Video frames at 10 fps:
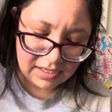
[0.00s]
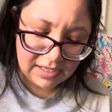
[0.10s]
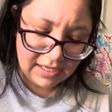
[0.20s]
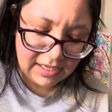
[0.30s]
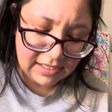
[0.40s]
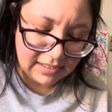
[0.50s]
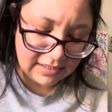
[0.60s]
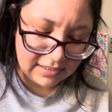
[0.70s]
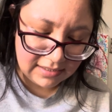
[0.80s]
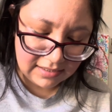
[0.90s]

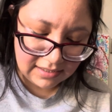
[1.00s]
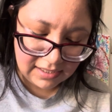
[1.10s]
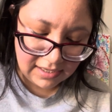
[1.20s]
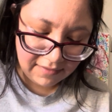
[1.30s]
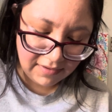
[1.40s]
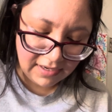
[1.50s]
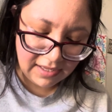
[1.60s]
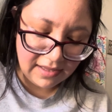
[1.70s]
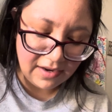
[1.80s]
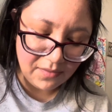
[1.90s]
And every day
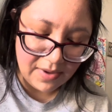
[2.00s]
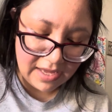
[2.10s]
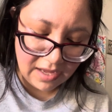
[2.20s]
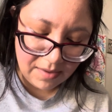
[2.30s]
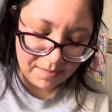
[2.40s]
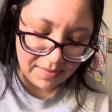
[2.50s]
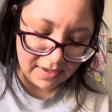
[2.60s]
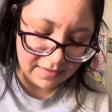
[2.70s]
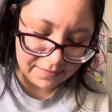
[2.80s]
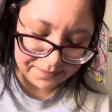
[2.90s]
that I wake up, I'm